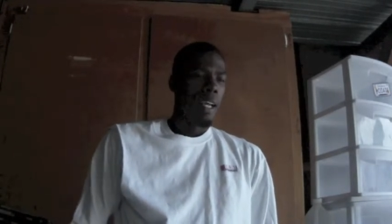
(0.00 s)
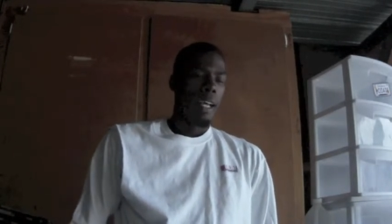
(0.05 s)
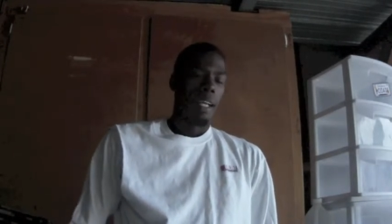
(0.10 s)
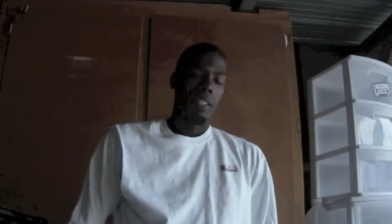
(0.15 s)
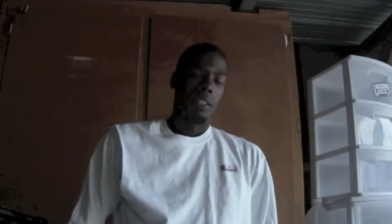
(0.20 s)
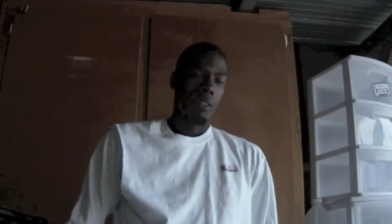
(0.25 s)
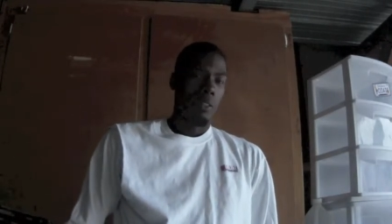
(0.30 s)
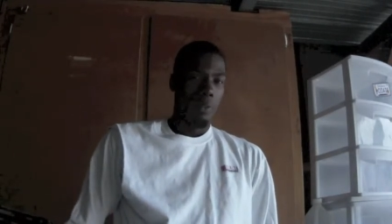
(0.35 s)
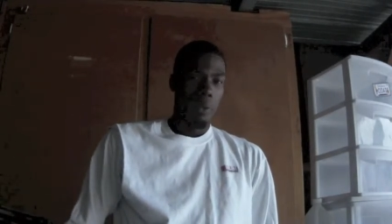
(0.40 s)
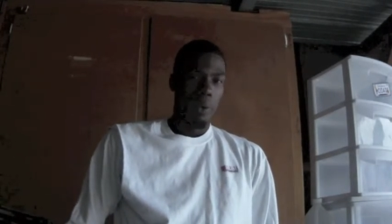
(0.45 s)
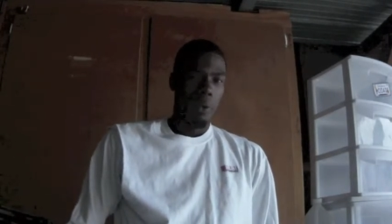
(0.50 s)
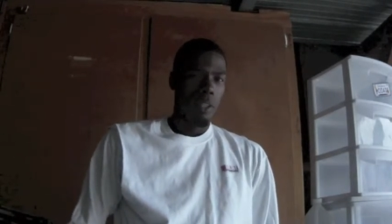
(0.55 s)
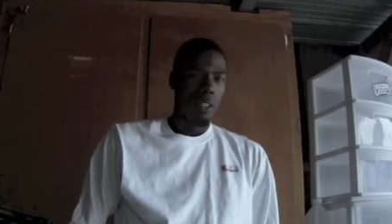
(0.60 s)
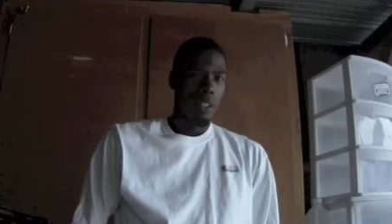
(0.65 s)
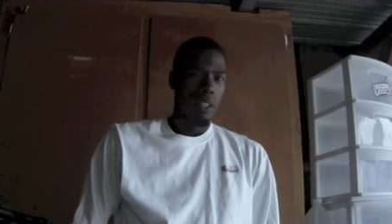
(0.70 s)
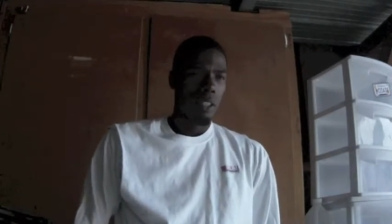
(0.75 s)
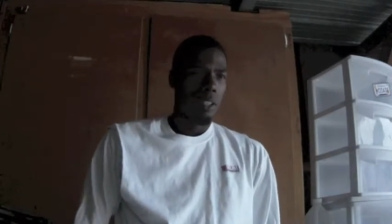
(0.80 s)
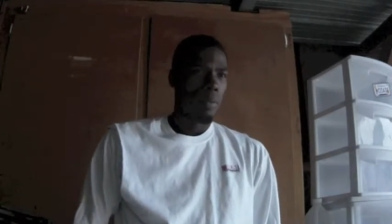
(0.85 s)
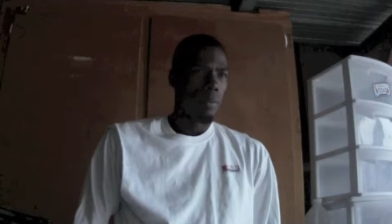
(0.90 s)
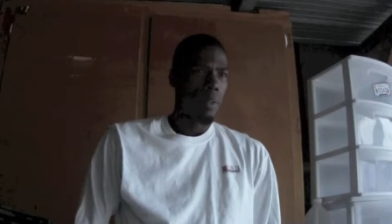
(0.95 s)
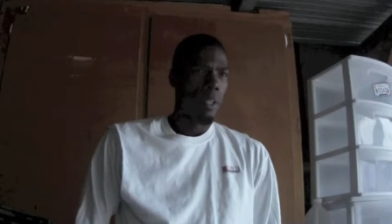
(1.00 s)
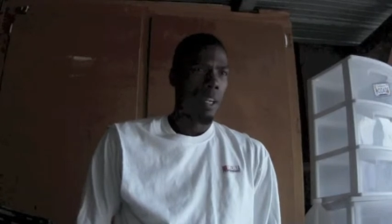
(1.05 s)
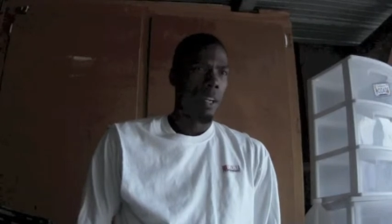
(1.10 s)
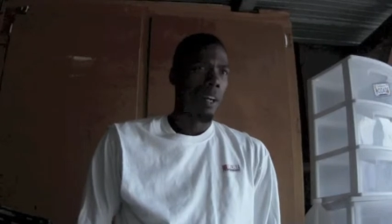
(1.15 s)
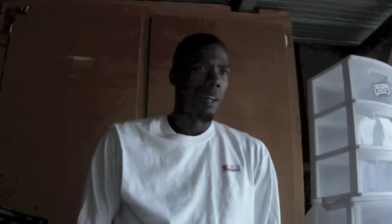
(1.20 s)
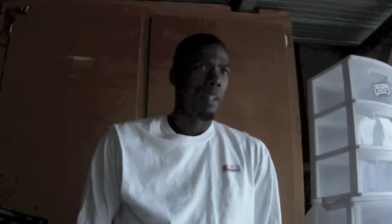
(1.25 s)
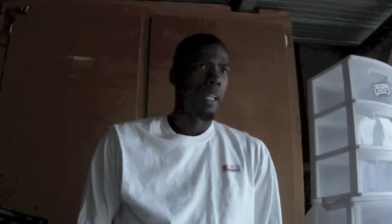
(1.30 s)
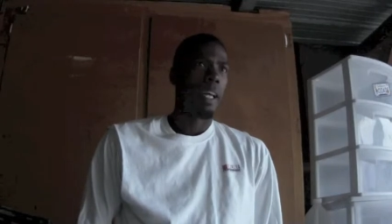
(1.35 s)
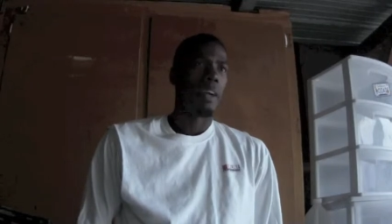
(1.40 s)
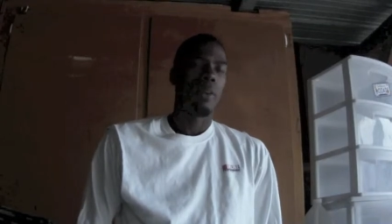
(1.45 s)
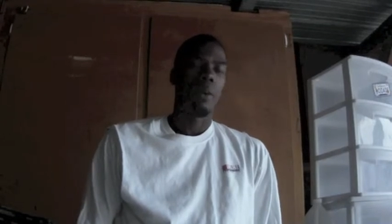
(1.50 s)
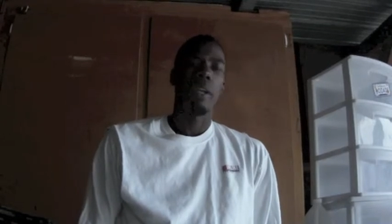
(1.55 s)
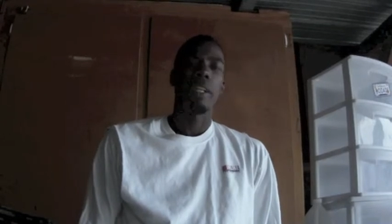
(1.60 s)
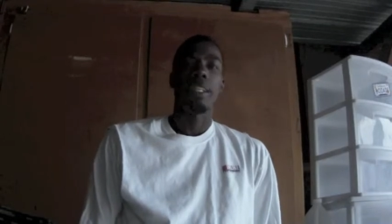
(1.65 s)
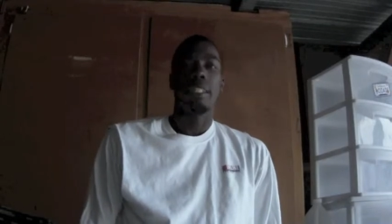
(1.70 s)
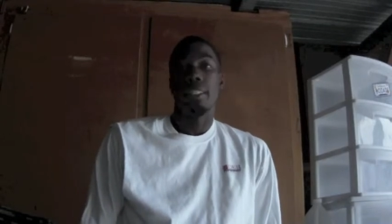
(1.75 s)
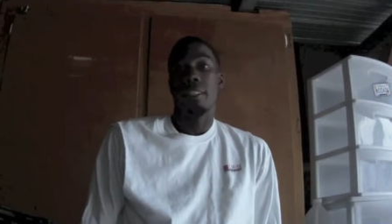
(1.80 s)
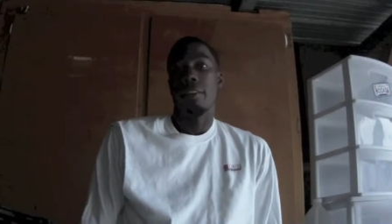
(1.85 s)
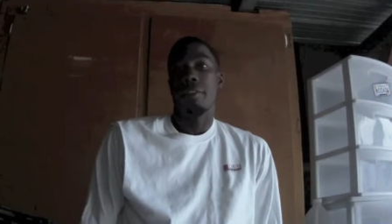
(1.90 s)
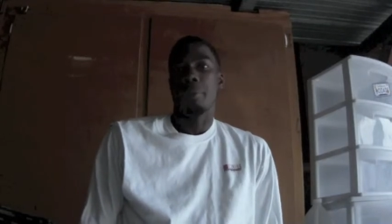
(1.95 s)
And so, of course, you know, later on,
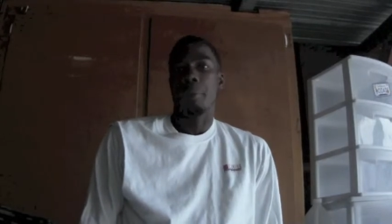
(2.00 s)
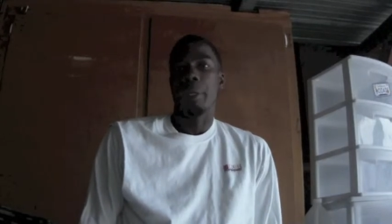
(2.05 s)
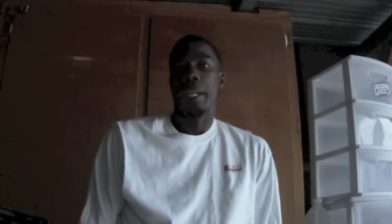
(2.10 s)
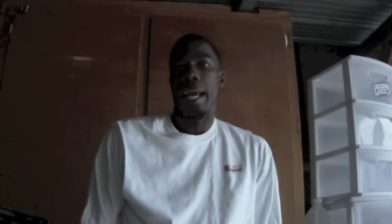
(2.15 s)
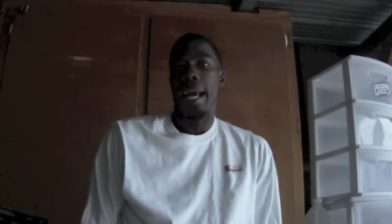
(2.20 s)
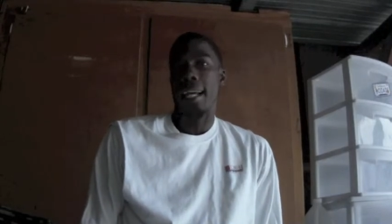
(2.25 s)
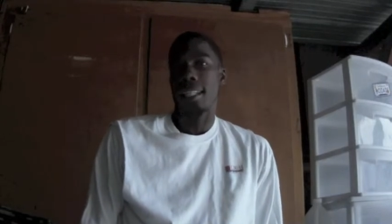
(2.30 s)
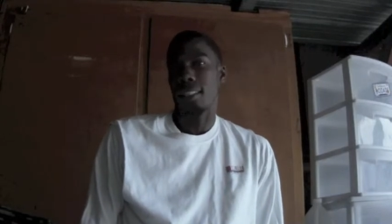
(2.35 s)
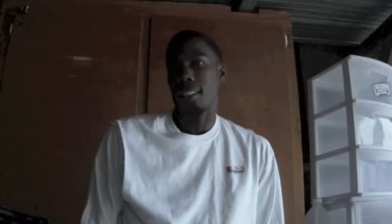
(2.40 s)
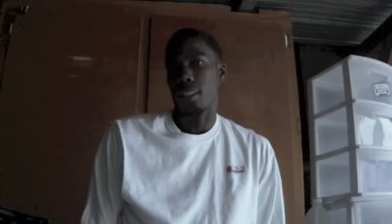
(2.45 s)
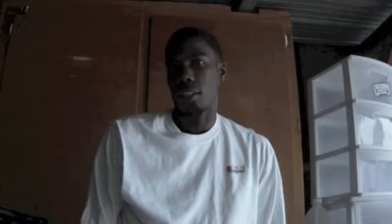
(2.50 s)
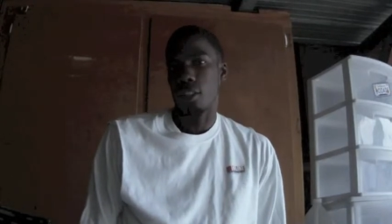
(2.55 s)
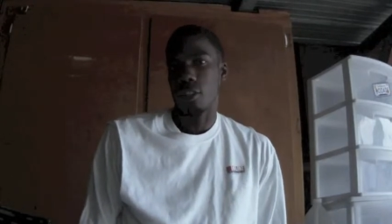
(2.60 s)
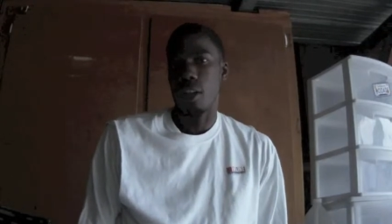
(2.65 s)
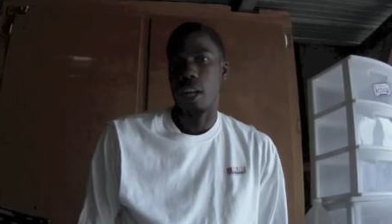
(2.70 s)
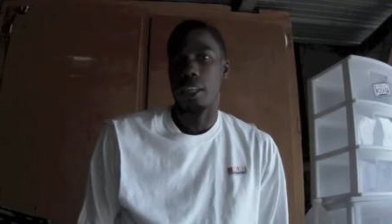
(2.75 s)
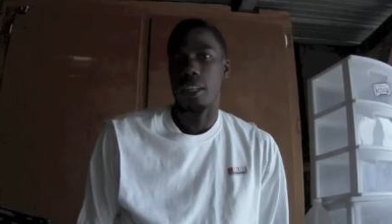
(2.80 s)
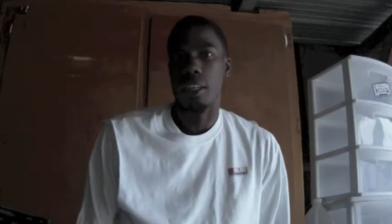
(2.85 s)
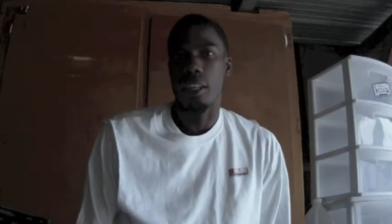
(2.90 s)
when I asked an instructor,